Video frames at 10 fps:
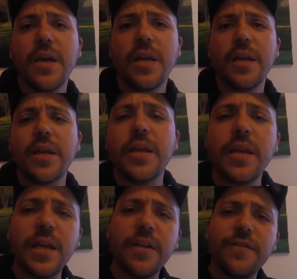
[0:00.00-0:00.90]

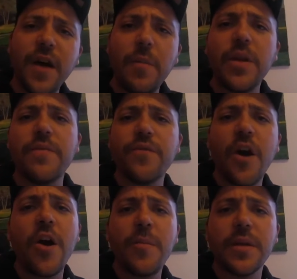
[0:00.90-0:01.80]
in a family
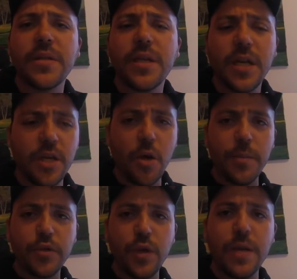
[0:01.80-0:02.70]
environment, you know,
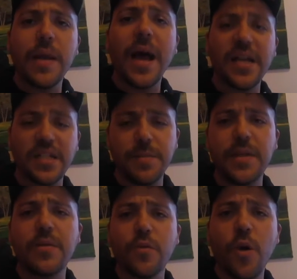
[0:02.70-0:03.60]
between
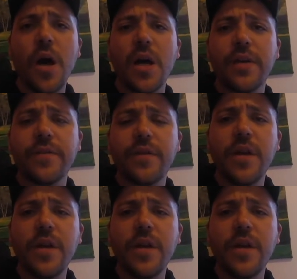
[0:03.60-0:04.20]
husband and wife.